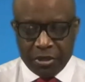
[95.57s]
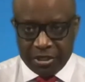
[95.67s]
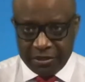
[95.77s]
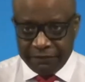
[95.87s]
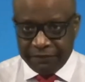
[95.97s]

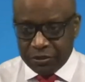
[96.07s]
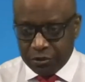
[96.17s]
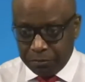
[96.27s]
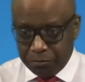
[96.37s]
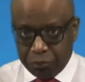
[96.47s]
the vendor
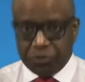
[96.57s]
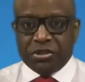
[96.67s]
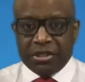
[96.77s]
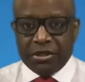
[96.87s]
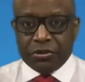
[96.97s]
puts
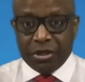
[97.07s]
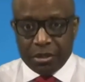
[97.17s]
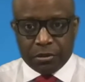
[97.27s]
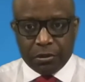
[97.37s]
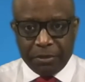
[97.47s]
it into a
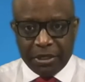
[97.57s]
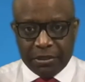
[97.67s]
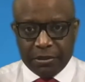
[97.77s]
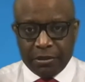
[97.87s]
legal pack.